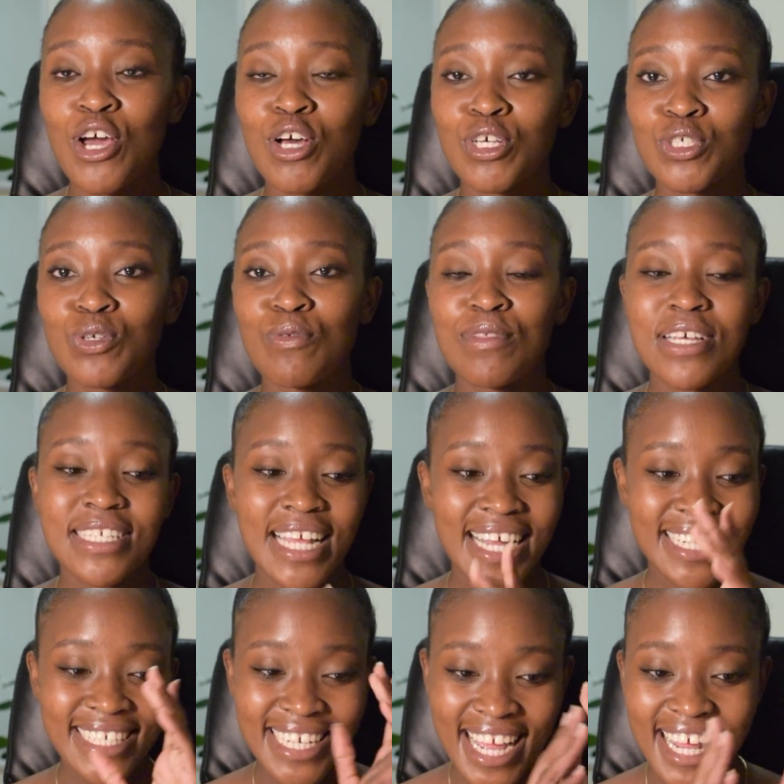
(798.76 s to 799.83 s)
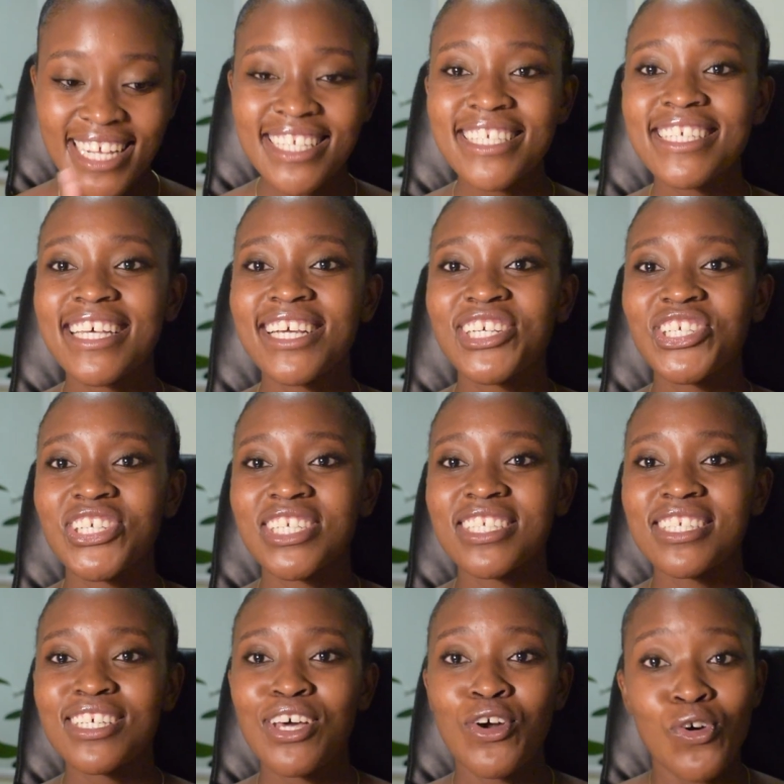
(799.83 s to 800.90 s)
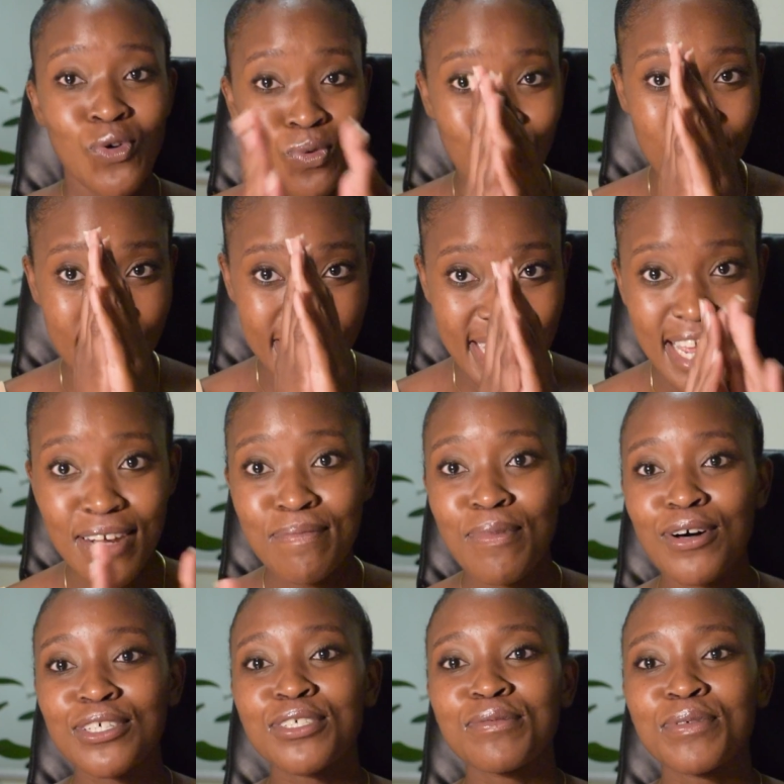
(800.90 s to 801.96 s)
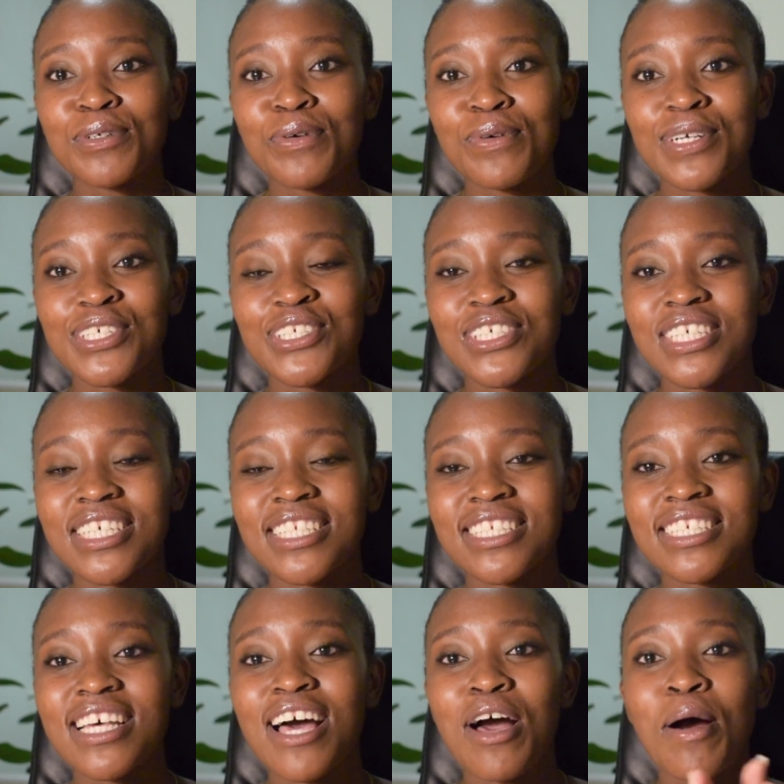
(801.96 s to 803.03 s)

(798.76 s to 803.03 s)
So there's like 10 sections with 10 possible questions,